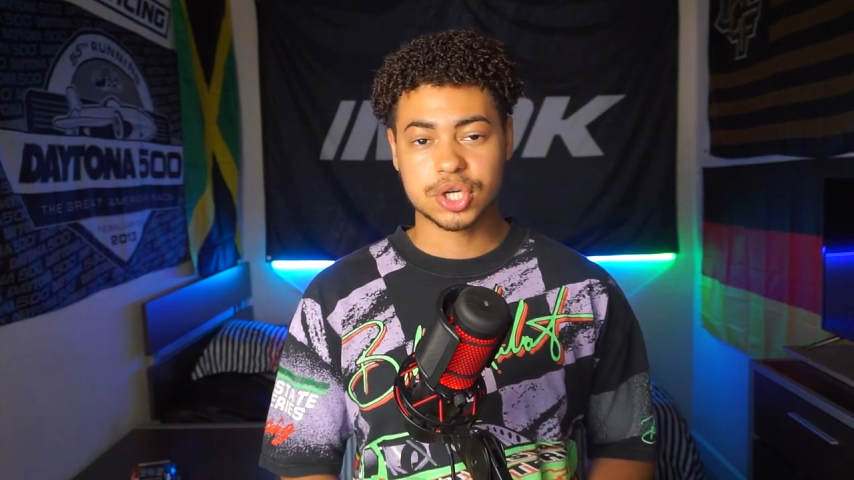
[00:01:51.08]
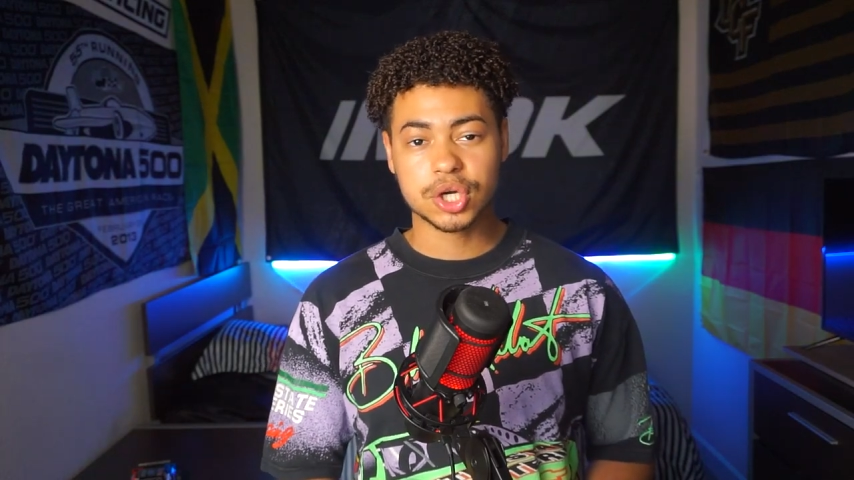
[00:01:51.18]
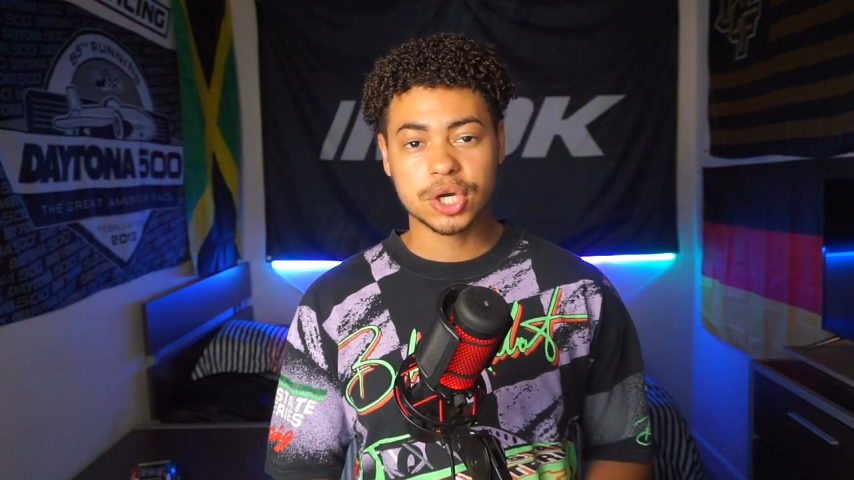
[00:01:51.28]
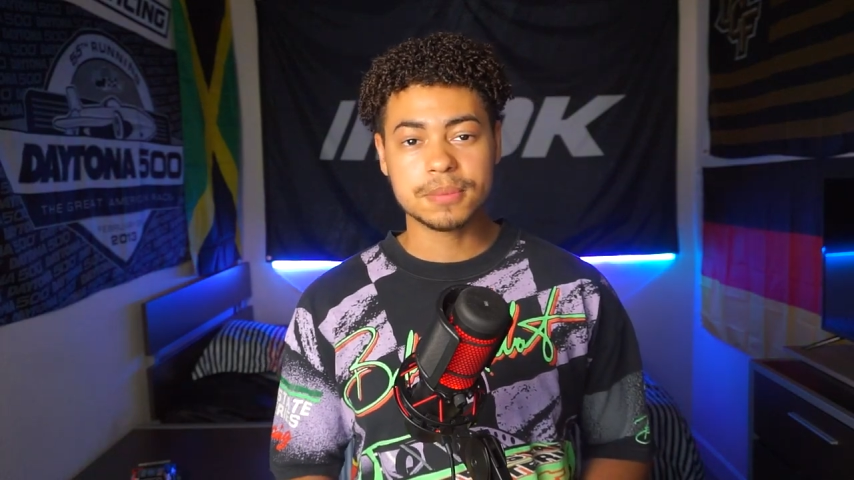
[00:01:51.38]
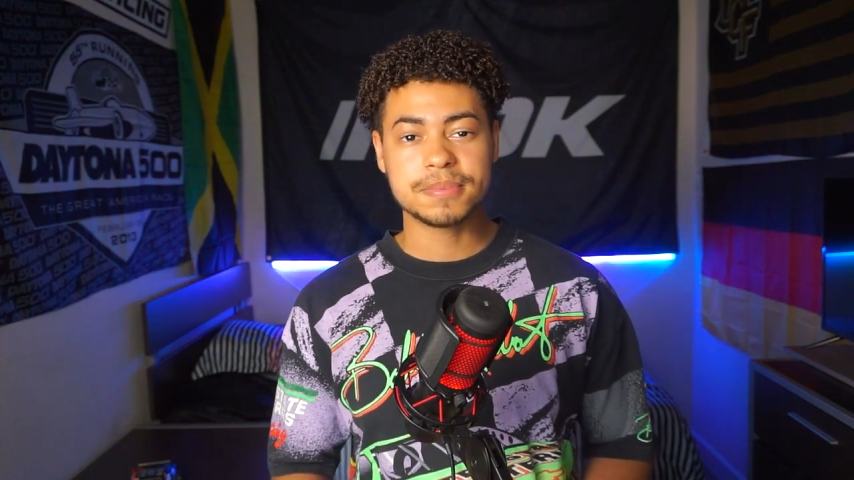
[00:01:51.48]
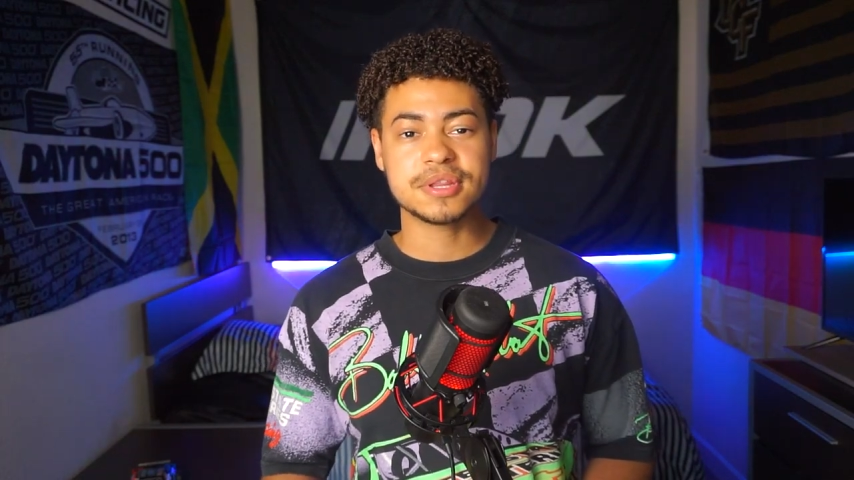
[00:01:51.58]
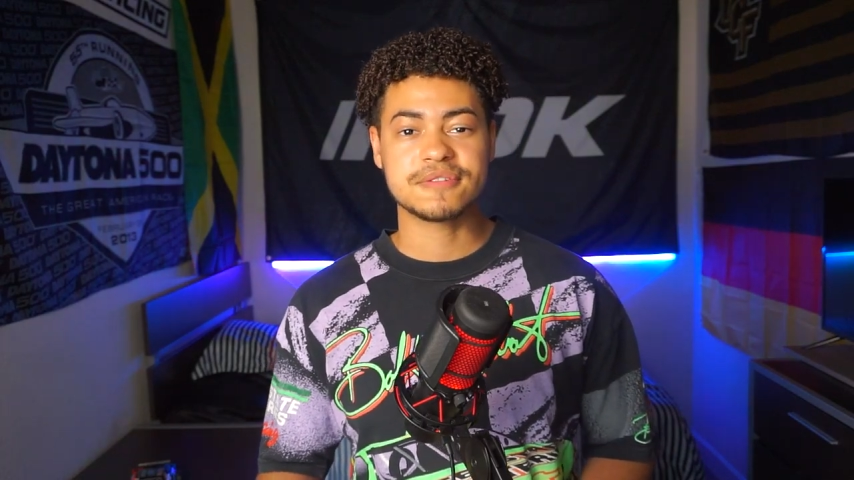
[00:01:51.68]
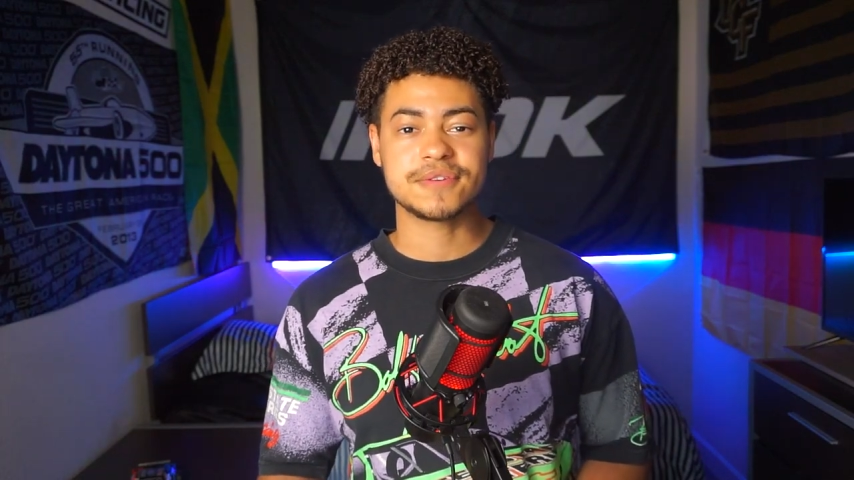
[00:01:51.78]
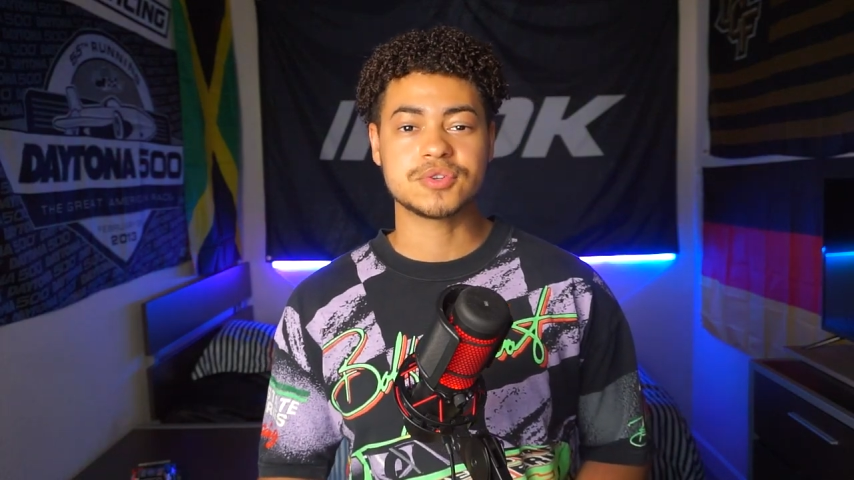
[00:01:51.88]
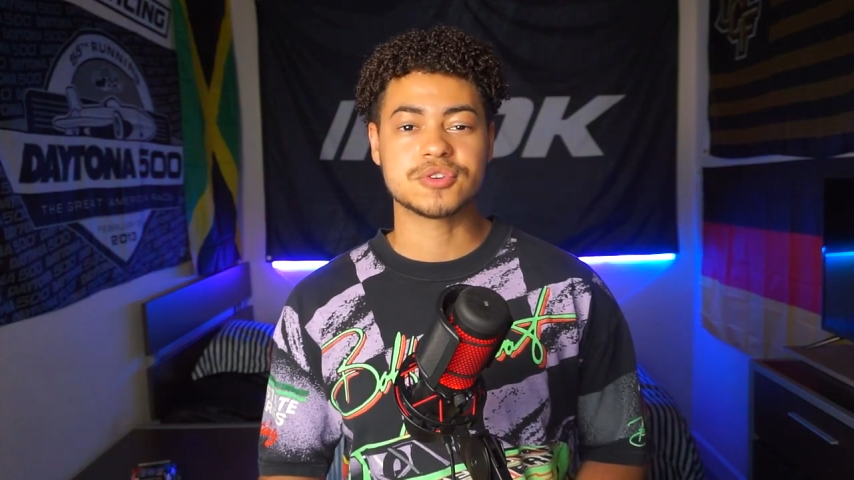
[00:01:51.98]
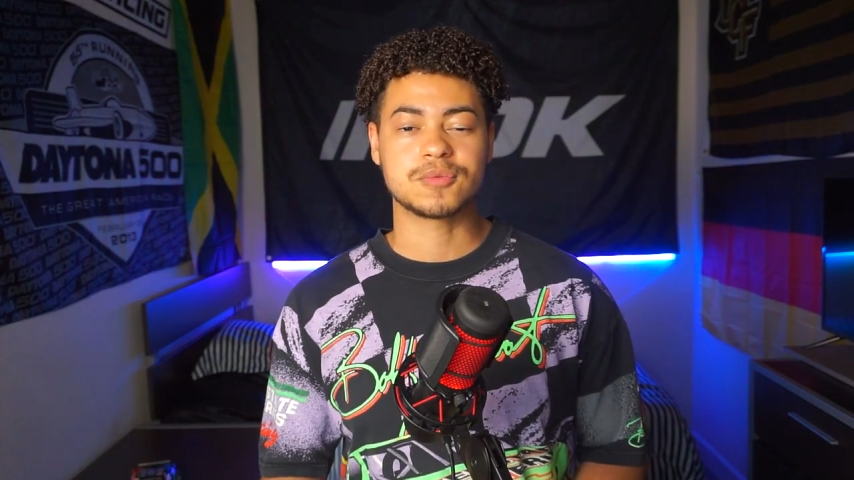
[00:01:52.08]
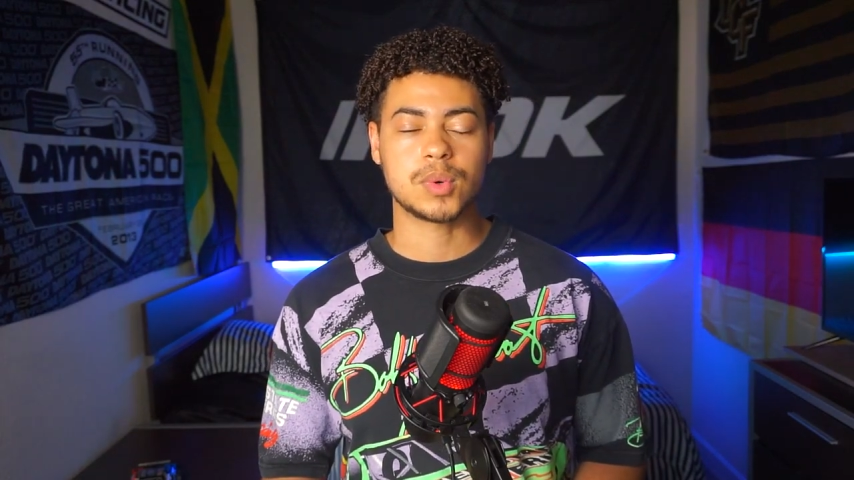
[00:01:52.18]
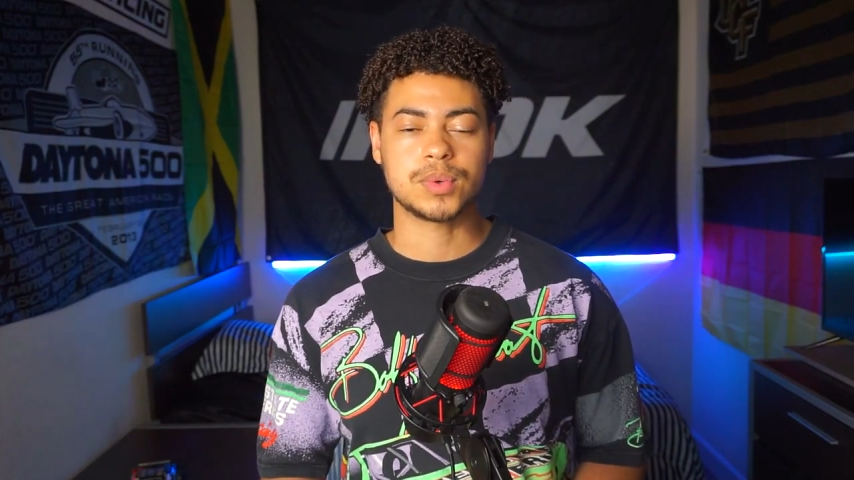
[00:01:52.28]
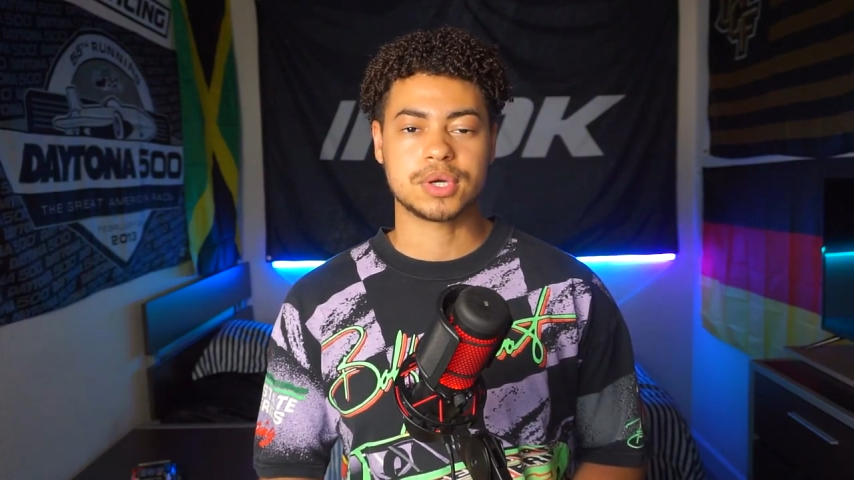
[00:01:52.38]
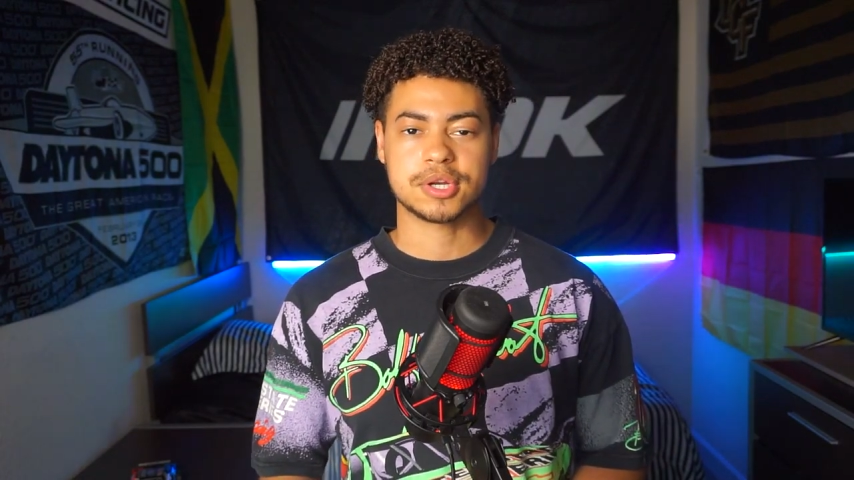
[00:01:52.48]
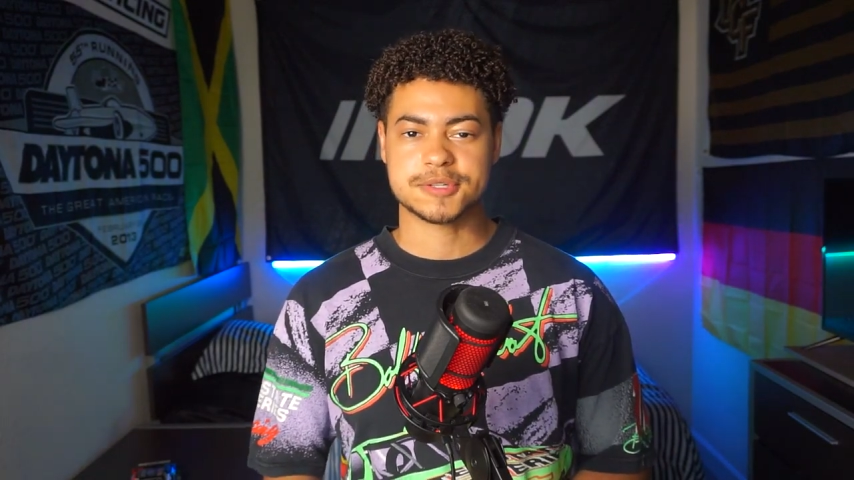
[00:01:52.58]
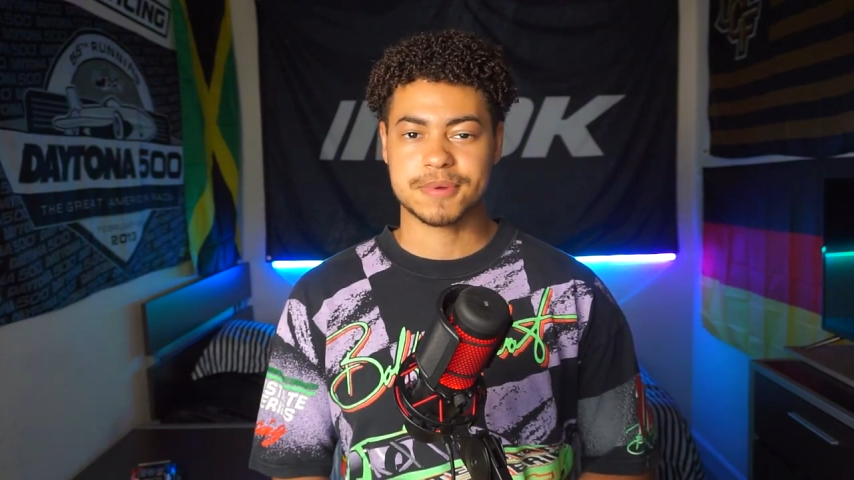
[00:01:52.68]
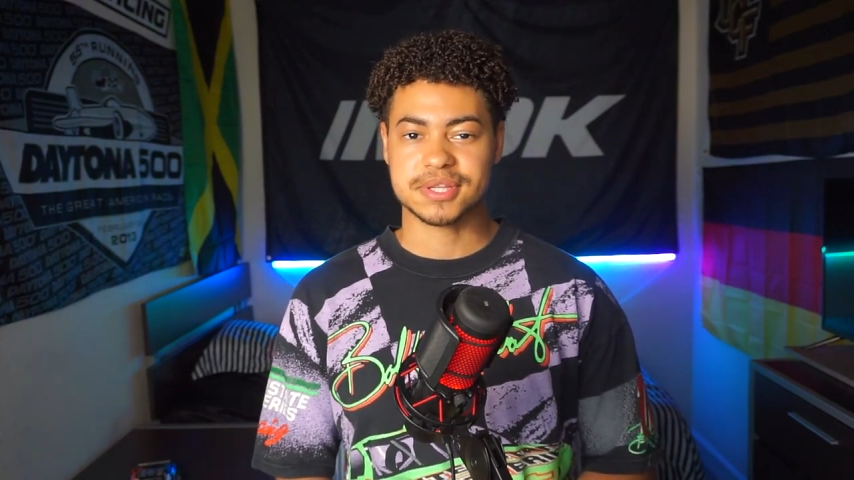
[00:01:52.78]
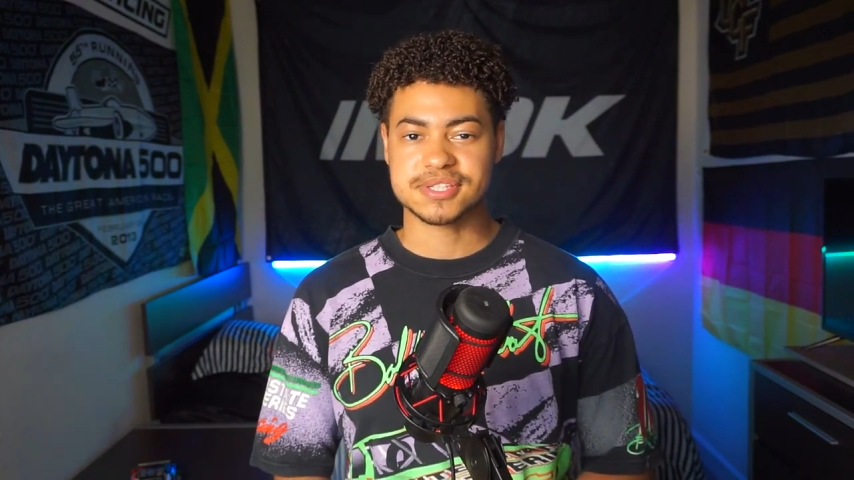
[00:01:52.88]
could be the future of what we could expect